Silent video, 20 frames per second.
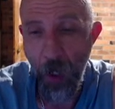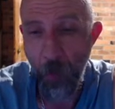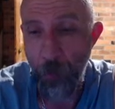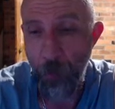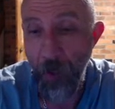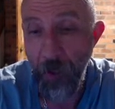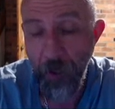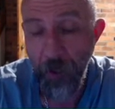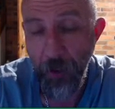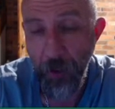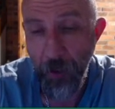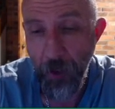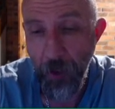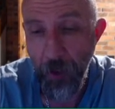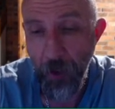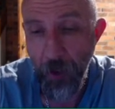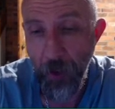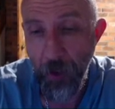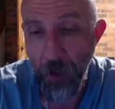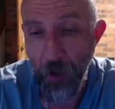
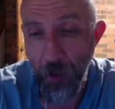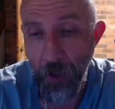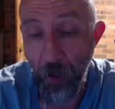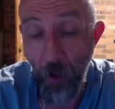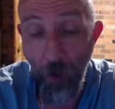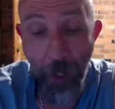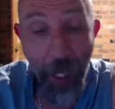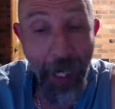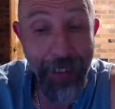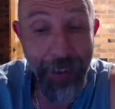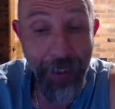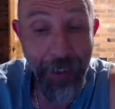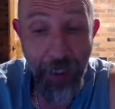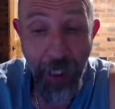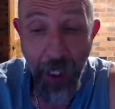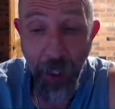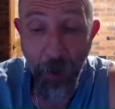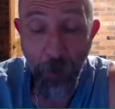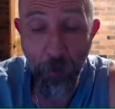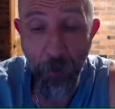businesses, on
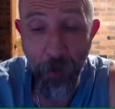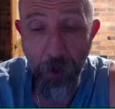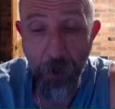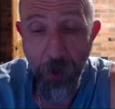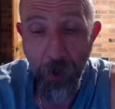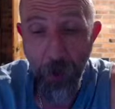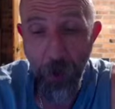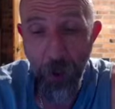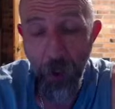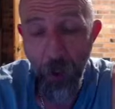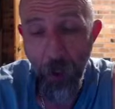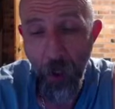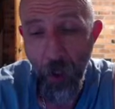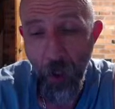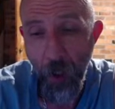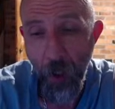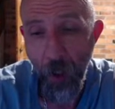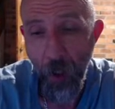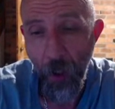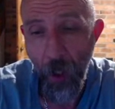ATMs.
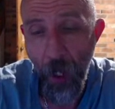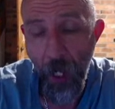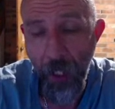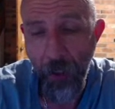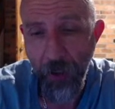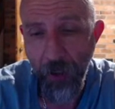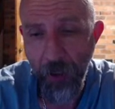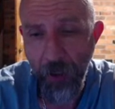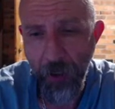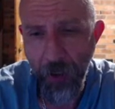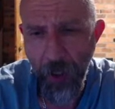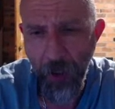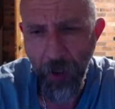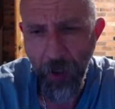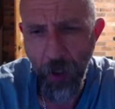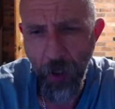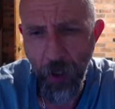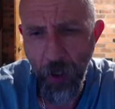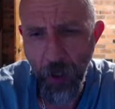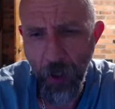I actually seen
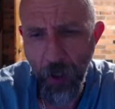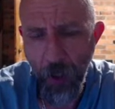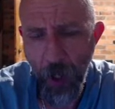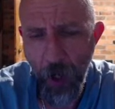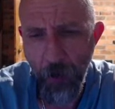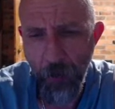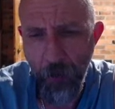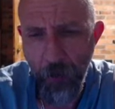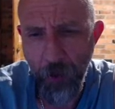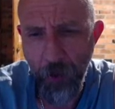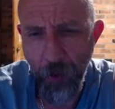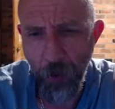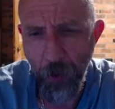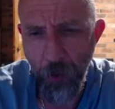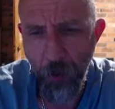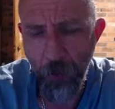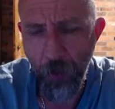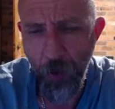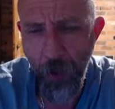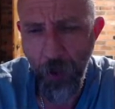a
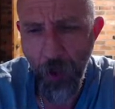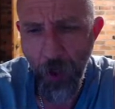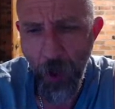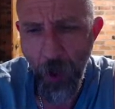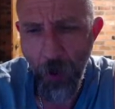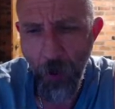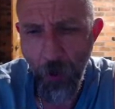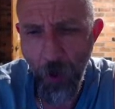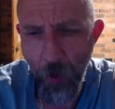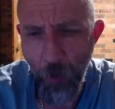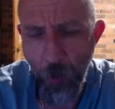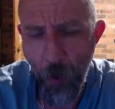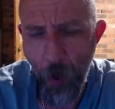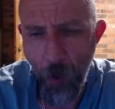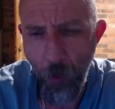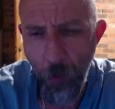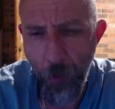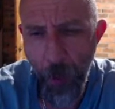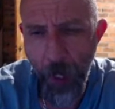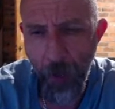short video a
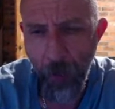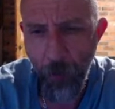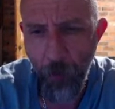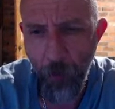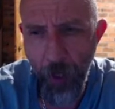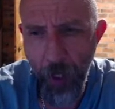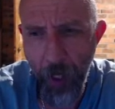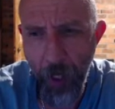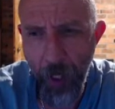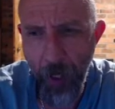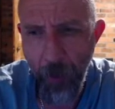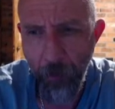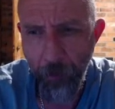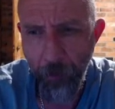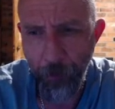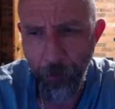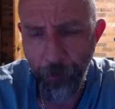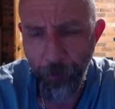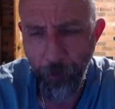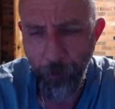while back where
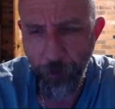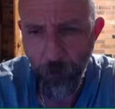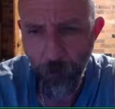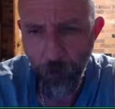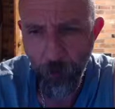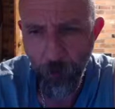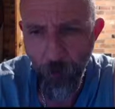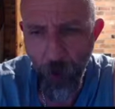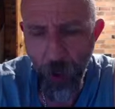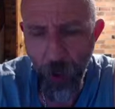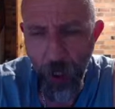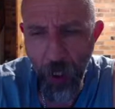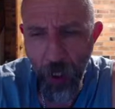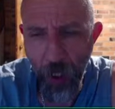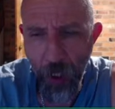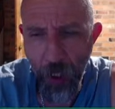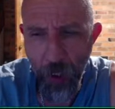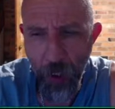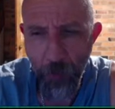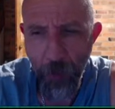
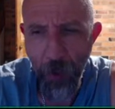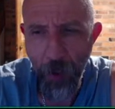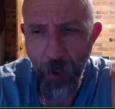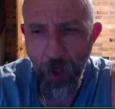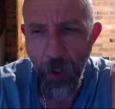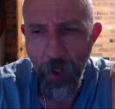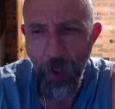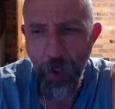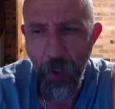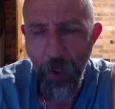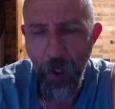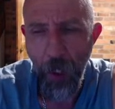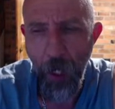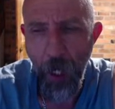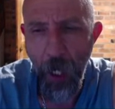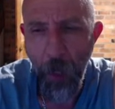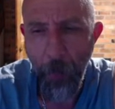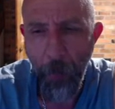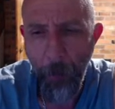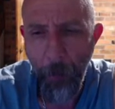a
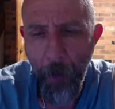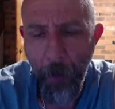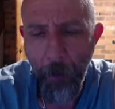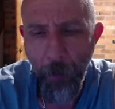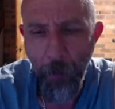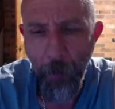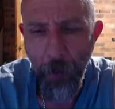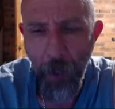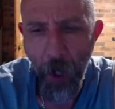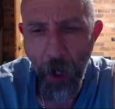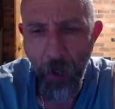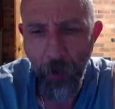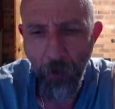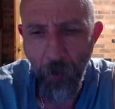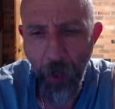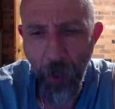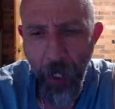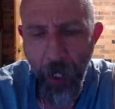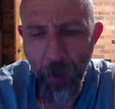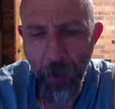heap of people were going
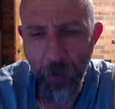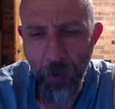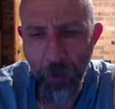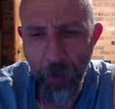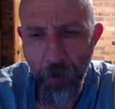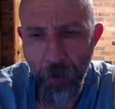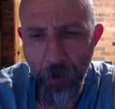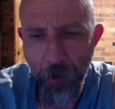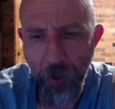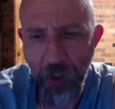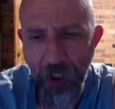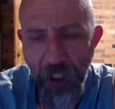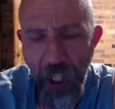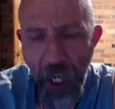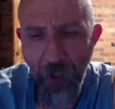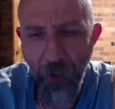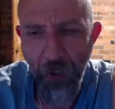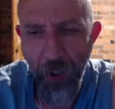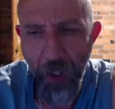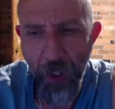around
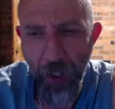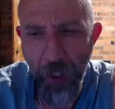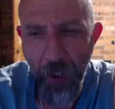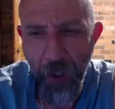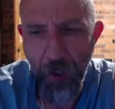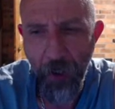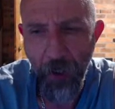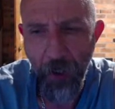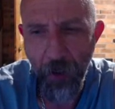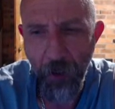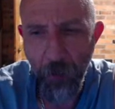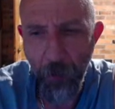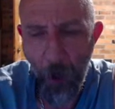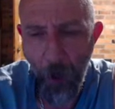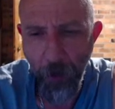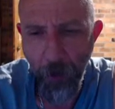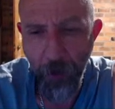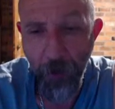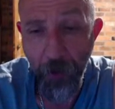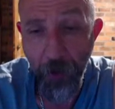charity
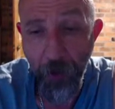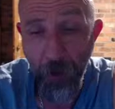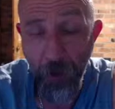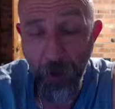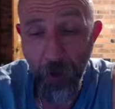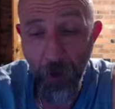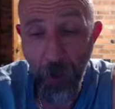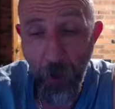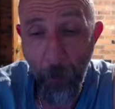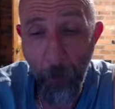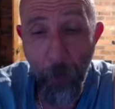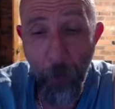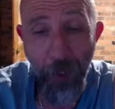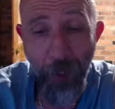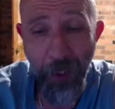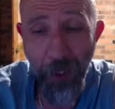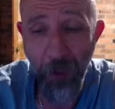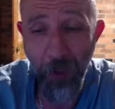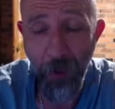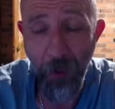posters and
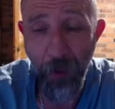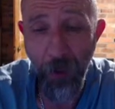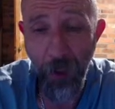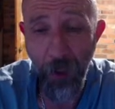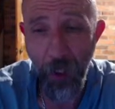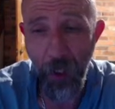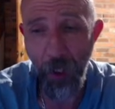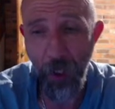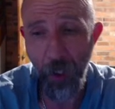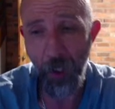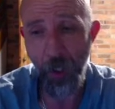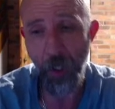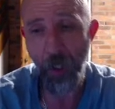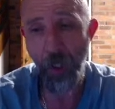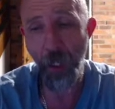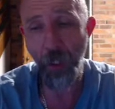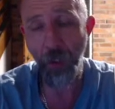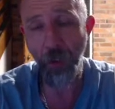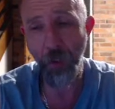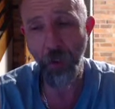putting their
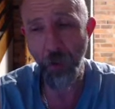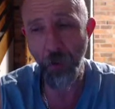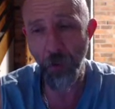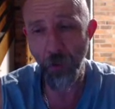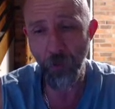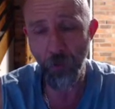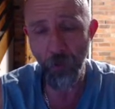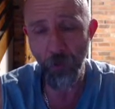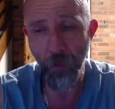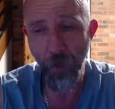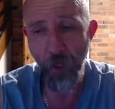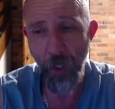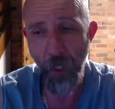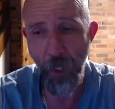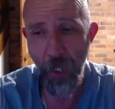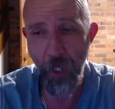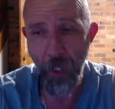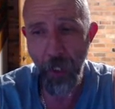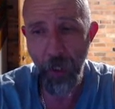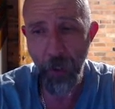a little
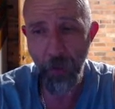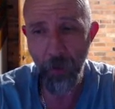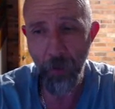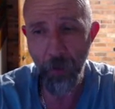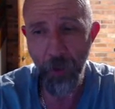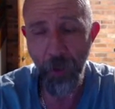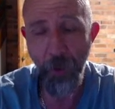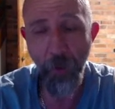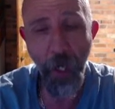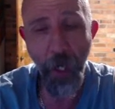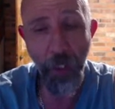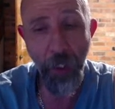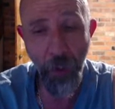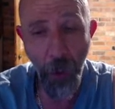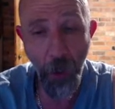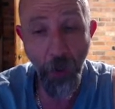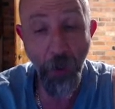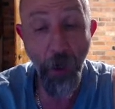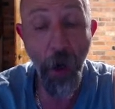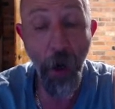QR
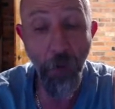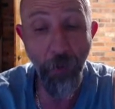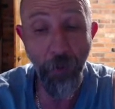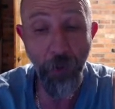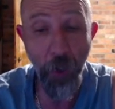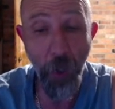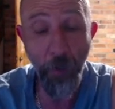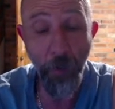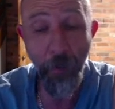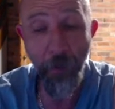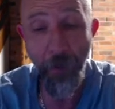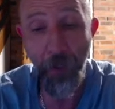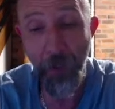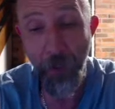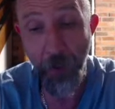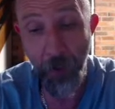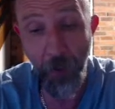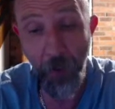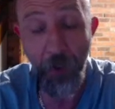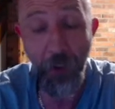code over top of
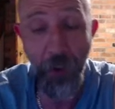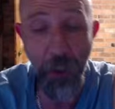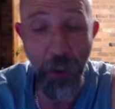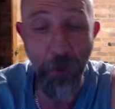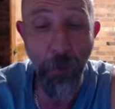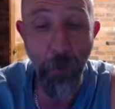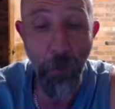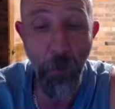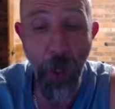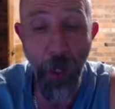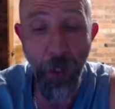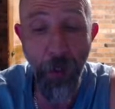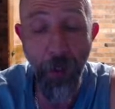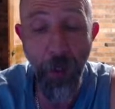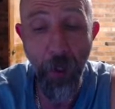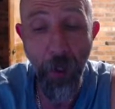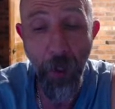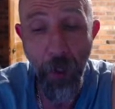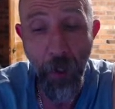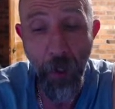the legitimate one,
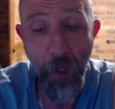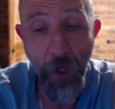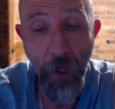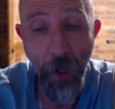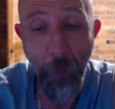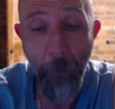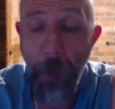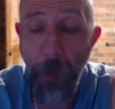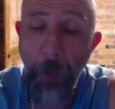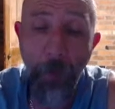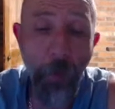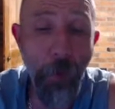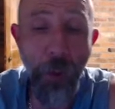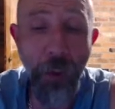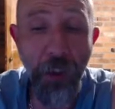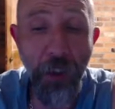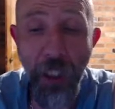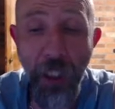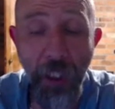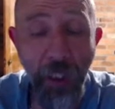and people
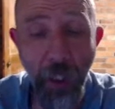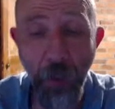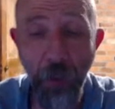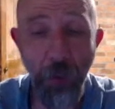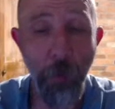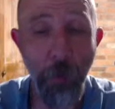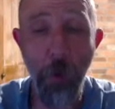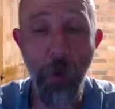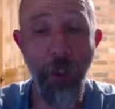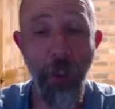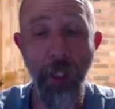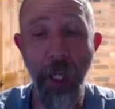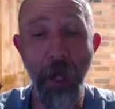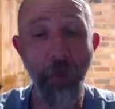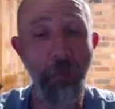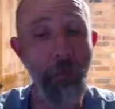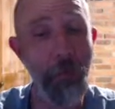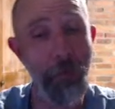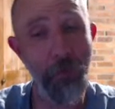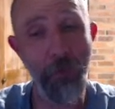weren't checking. They was walking
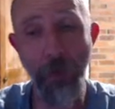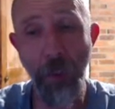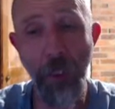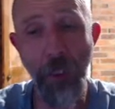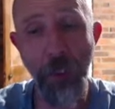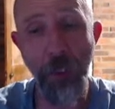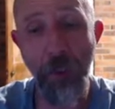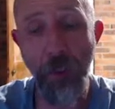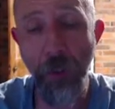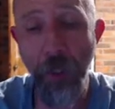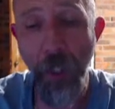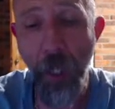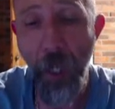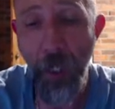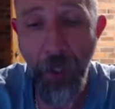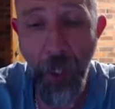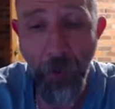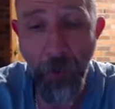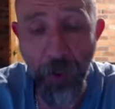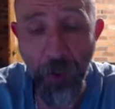up
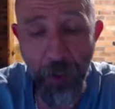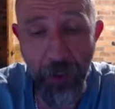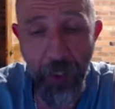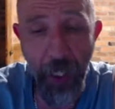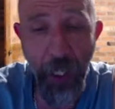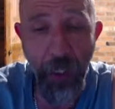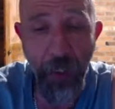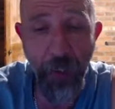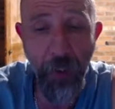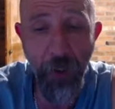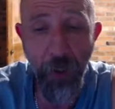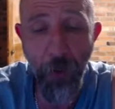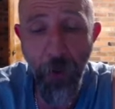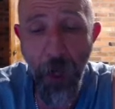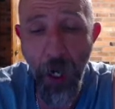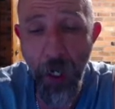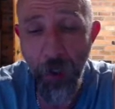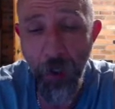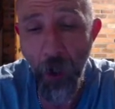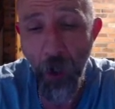and they were scanning the
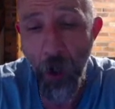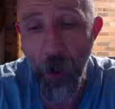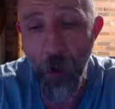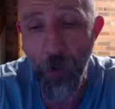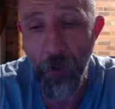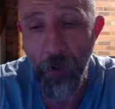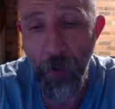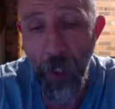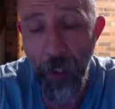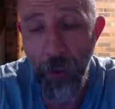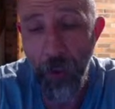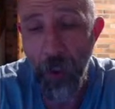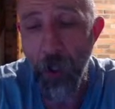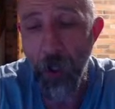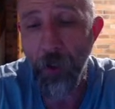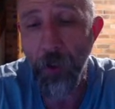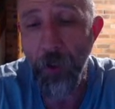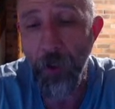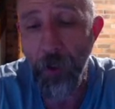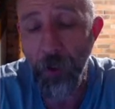QR code and
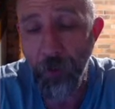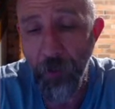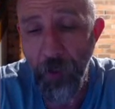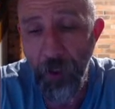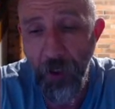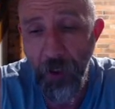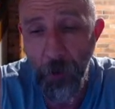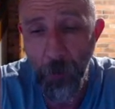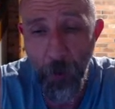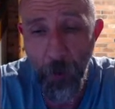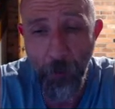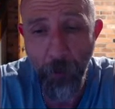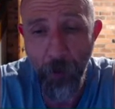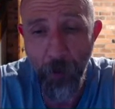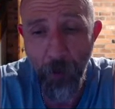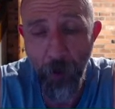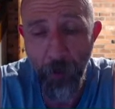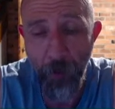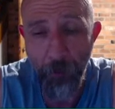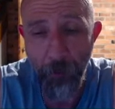going to this phishing
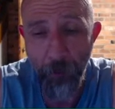website.